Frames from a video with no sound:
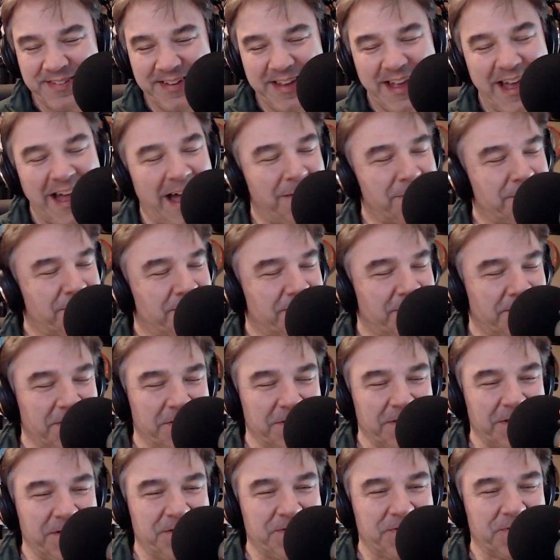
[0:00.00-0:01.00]

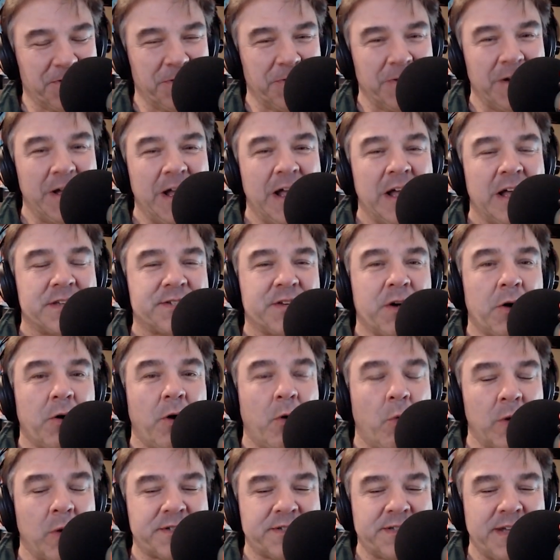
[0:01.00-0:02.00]
Absolutely true.
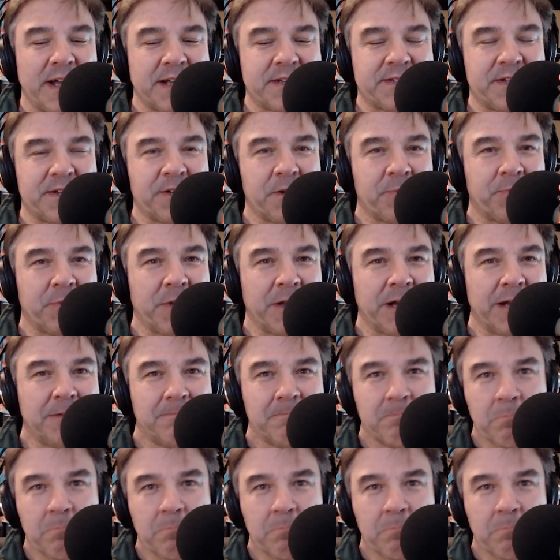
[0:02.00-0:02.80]
So what's next on your plate?